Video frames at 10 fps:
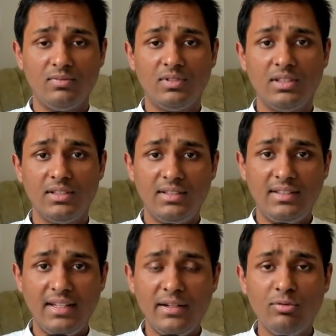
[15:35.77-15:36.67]

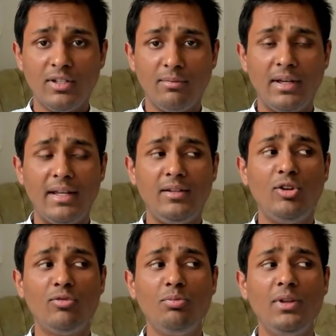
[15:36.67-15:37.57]
say to them and you
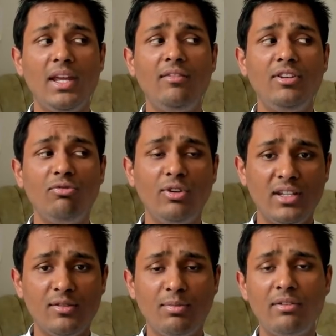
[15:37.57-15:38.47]
have to behave in
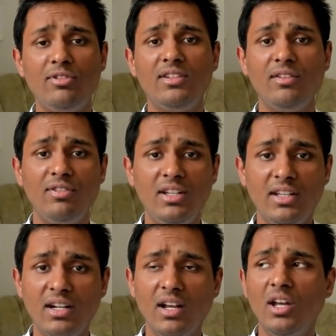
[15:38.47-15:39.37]
ways by which they feel
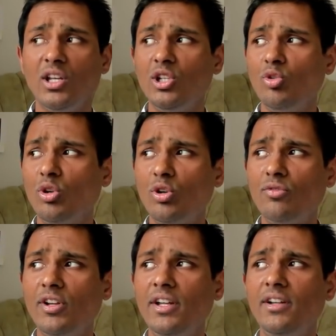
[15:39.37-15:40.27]
that you are not
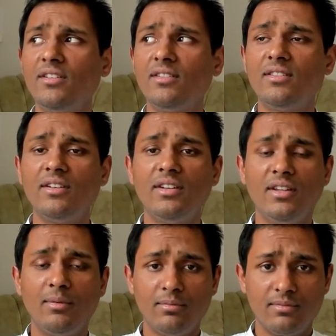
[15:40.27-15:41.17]
very interested in
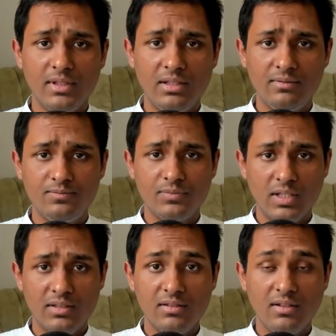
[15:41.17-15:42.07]
them.
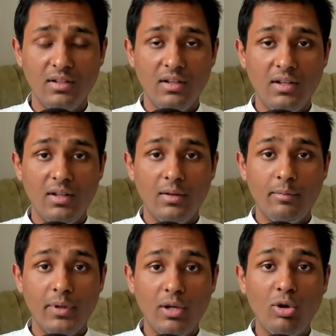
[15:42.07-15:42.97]
Yes,
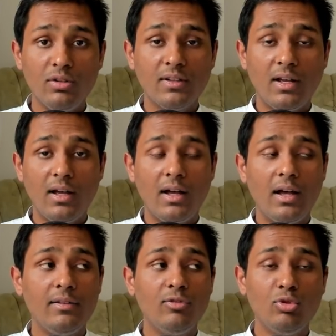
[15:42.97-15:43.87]
because
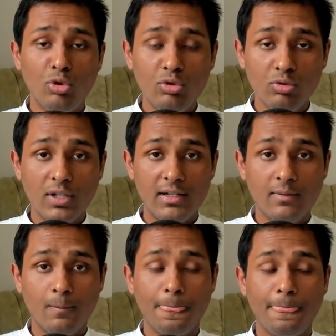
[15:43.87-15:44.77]
if you don't do that,
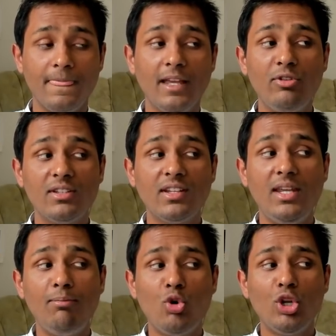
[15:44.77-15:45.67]
they will
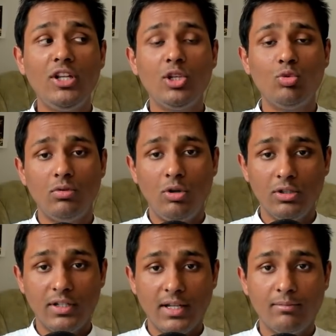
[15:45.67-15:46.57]
keep calling you all
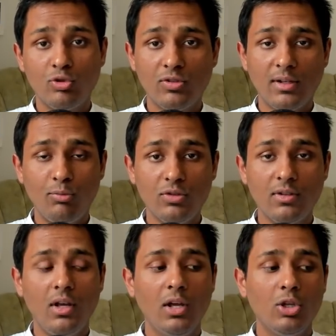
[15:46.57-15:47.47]
the time. So suppose
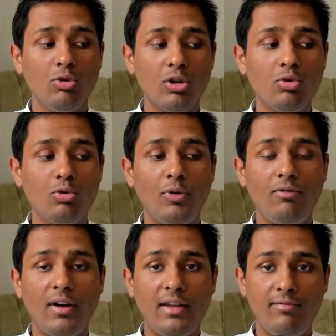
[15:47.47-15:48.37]
you are a group of
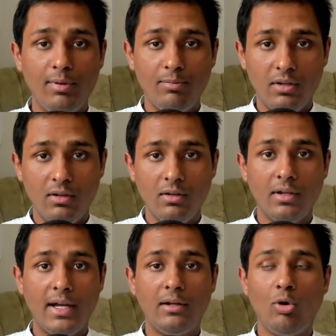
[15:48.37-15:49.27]
5 people
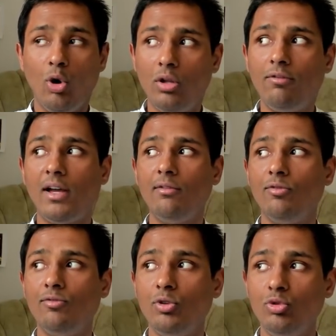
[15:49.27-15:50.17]
and all 5
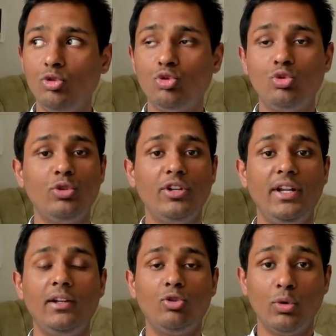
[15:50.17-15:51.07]
of you used to
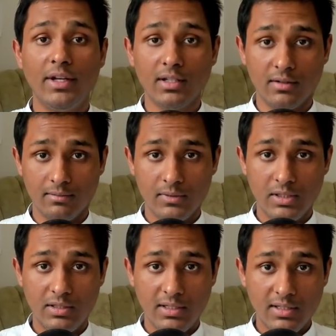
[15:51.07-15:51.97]
drink together.
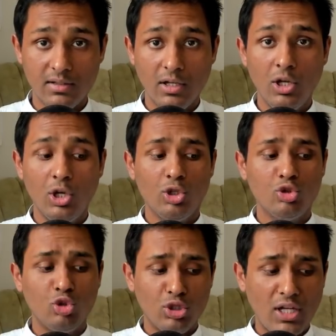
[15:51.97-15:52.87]
Yes,
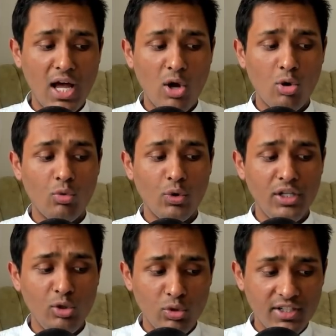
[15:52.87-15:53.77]
so now when
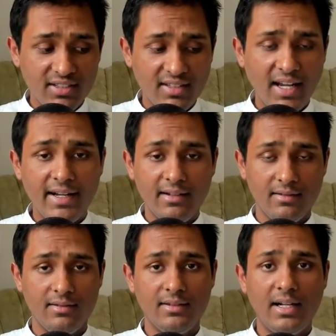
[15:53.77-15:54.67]
you decide
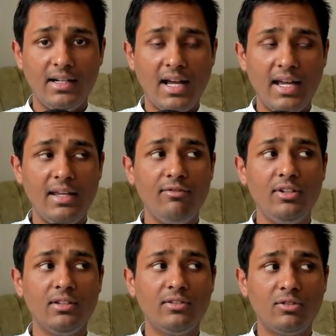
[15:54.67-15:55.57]
that I
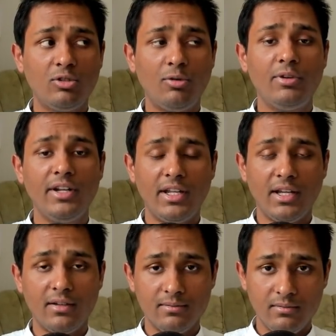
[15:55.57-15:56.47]
will stop drinking,
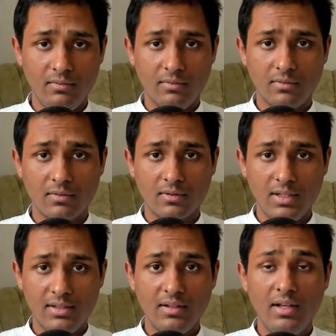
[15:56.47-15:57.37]

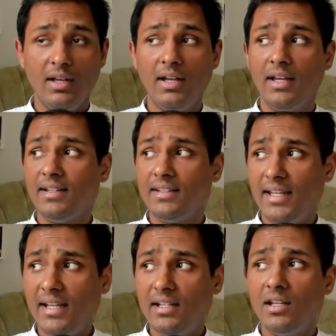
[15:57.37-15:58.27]
yes,
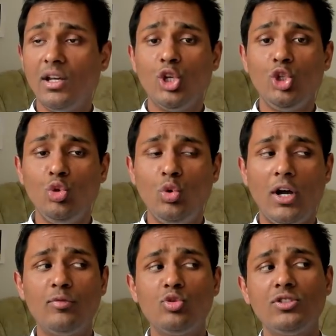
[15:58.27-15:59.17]
then you
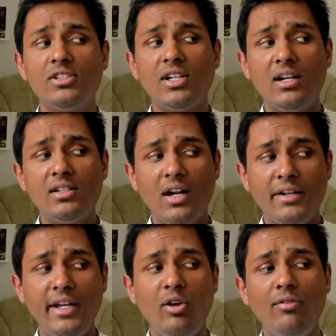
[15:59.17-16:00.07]
have to start
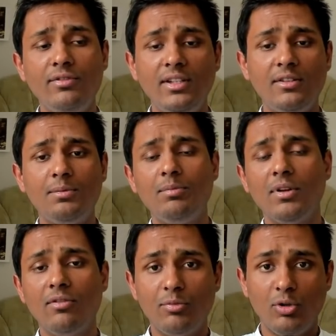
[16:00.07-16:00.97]
cutting off these people
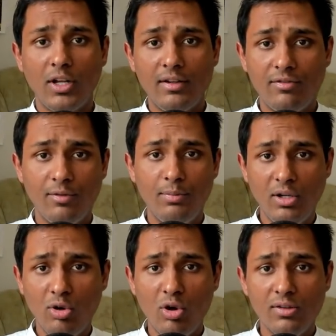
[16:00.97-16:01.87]
from your life,
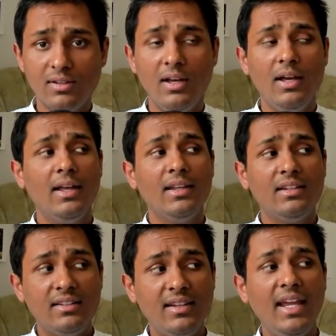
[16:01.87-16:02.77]
because
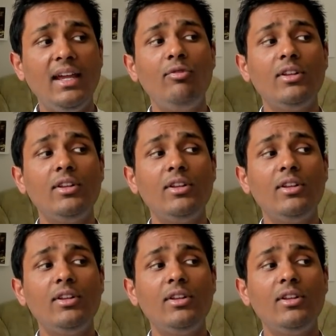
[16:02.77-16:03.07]
staying with,